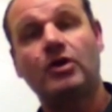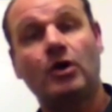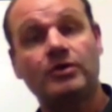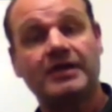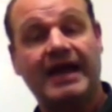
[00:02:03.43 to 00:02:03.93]

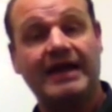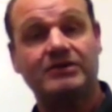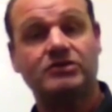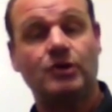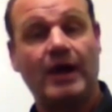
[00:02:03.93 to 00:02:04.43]

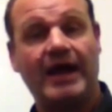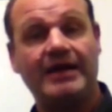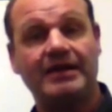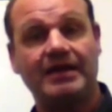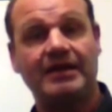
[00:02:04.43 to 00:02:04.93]
contacts you
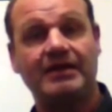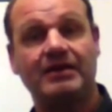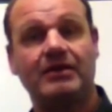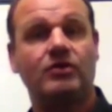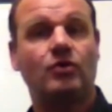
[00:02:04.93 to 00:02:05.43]
had
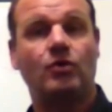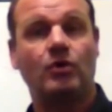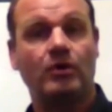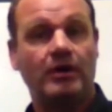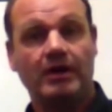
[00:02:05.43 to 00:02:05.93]
in
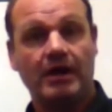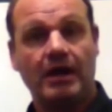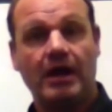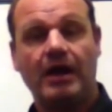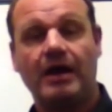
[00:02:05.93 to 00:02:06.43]
your
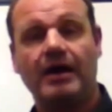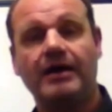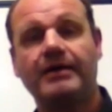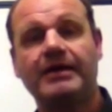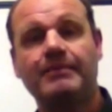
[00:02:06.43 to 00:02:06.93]

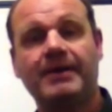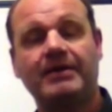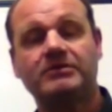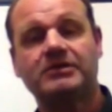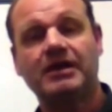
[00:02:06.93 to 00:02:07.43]

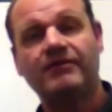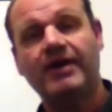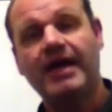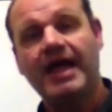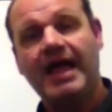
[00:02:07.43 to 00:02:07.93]
email
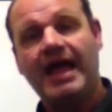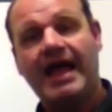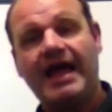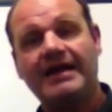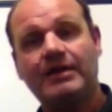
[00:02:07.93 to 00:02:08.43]
server,
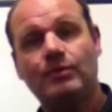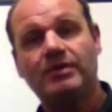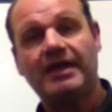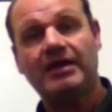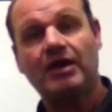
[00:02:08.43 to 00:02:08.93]
and it
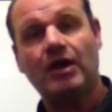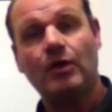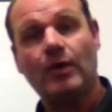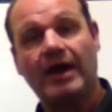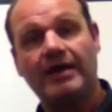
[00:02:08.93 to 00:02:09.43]
would then
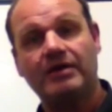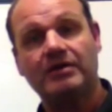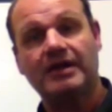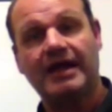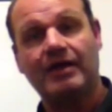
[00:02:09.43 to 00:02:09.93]
go
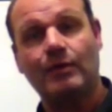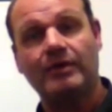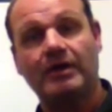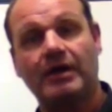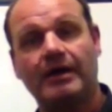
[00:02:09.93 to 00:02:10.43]
and
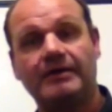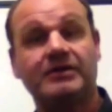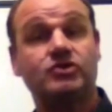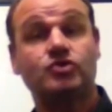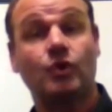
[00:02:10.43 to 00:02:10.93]

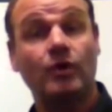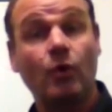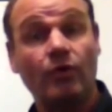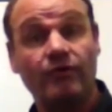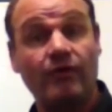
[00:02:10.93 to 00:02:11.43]
destroy
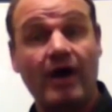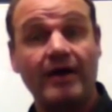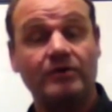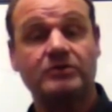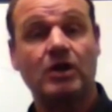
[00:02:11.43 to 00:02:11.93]
all the
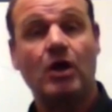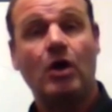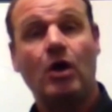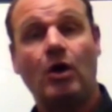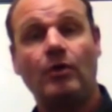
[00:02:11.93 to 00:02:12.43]
files
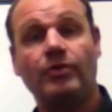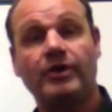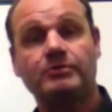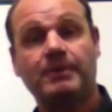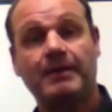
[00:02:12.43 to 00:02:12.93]
on
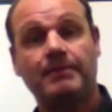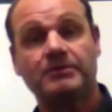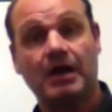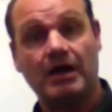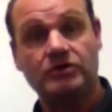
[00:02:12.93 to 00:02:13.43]
those
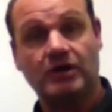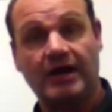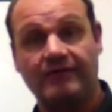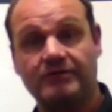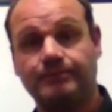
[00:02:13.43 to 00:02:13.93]
people's hard
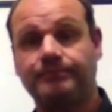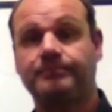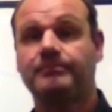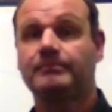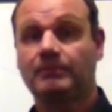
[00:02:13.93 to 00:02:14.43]
drives.
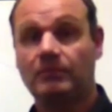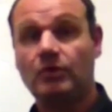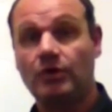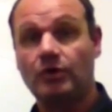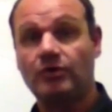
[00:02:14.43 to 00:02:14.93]

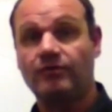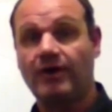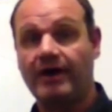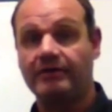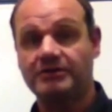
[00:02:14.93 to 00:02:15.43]
Not a good
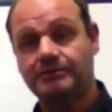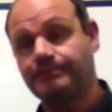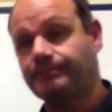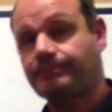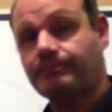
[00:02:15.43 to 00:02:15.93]
virus.
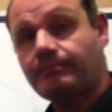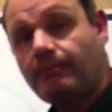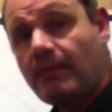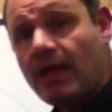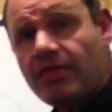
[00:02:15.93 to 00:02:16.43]

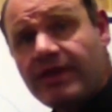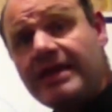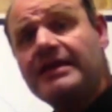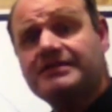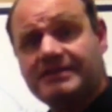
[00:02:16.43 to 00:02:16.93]

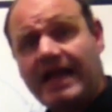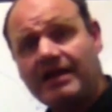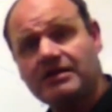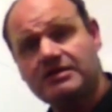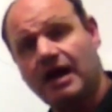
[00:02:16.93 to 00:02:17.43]
The
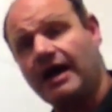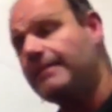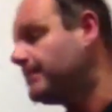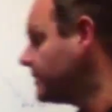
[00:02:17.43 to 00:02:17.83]
second type